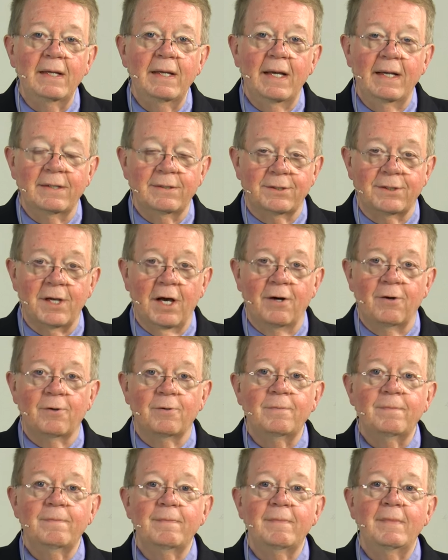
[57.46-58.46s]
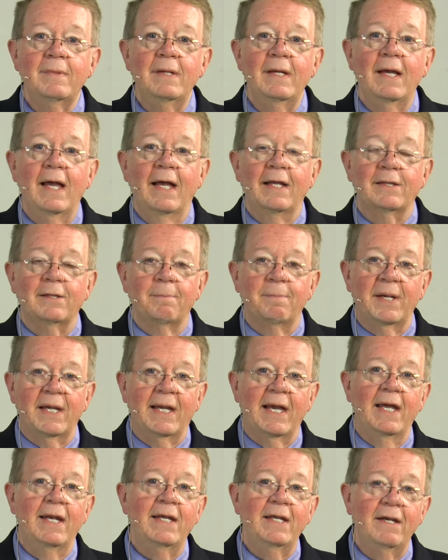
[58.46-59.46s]
And so, at the
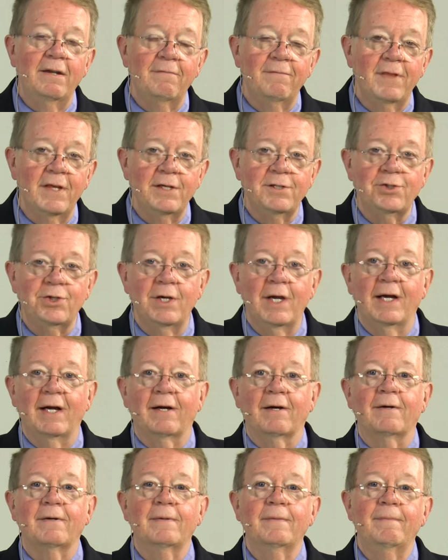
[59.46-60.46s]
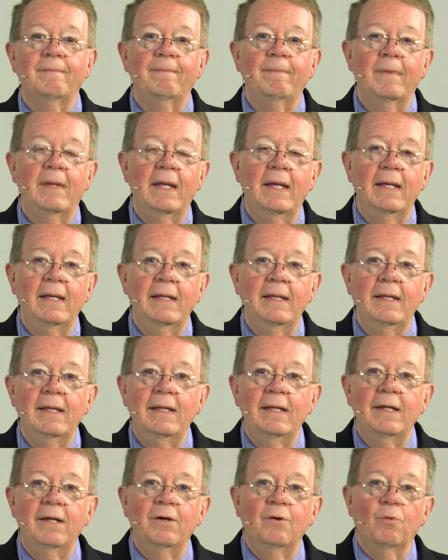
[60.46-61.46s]
beginning of this year,
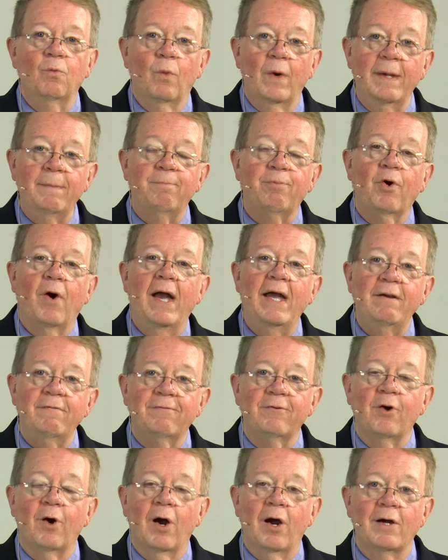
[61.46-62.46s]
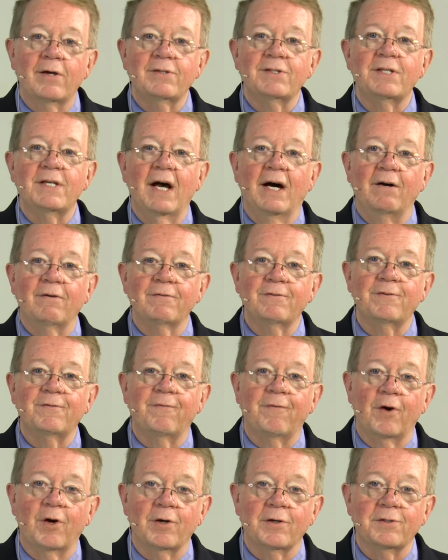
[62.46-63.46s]
we pray for ourselves
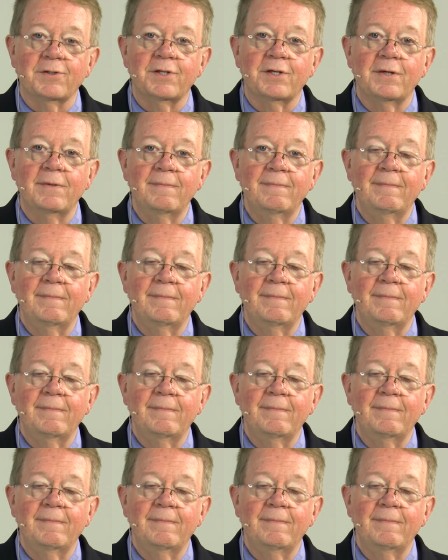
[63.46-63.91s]
first.